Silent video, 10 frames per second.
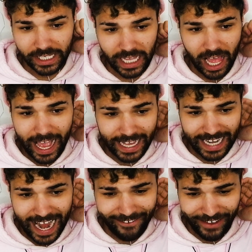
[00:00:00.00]
from the
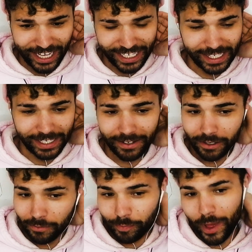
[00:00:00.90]
sky is hilarious.
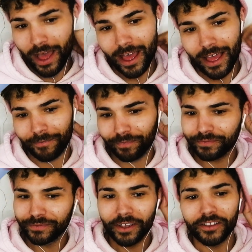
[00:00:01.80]
But
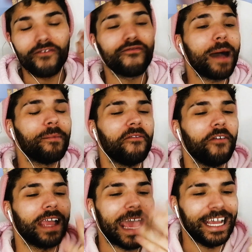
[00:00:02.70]
the
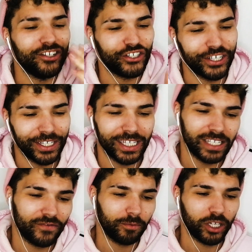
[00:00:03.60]

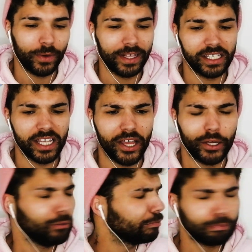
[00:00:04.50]
ramifications from doing
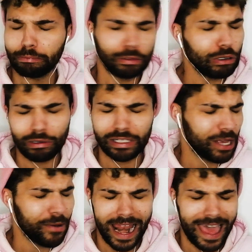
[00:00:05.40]
so,
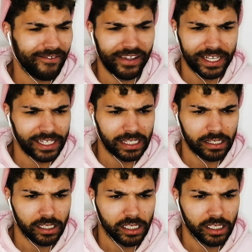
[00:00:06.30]
not so hilarious.